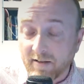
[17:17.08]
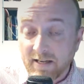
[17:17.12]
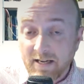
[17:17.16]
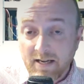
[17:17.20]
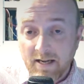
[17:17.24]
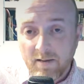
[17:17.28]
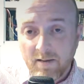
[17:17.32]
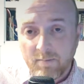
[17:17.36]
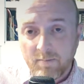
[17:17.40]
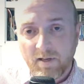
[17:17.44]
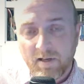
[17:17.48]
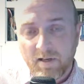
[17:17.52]

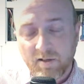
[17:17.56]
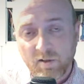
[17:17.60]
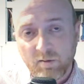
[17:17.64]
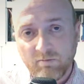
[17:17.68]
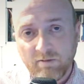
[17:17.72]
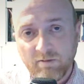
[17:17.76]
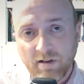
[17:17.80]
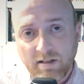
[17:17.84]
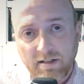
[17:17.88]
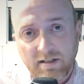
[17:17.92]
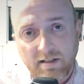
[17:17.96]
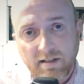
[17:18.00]
because
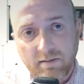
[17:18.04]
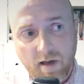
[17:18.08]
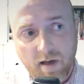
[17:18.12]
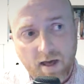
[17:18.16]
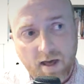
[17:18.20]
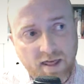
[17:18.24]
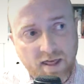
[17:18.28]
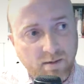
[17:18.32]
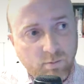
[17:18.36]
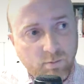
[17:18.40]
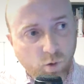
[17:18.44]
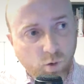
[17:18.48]
really, I
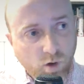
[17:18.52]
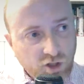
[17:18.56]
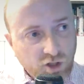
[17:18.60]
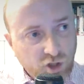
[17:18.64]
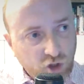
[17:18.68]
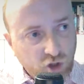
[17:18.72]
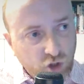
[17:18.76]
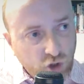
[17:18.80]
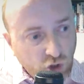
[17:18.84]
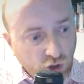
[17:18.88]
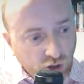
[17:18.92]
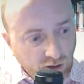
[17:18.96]
think what
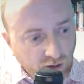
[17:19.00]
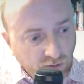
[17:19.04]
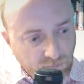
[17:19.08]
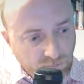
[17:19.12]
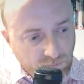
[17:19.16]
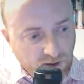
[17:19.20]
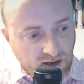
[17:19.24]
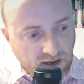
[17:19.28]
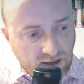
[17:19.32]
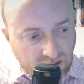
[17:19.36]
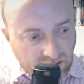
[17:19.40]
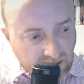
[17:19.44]
should have
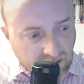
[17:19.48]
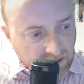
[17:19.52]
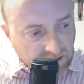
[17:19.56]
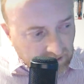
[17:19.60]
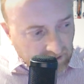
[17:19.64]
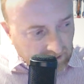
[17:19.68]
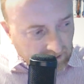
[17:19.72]
been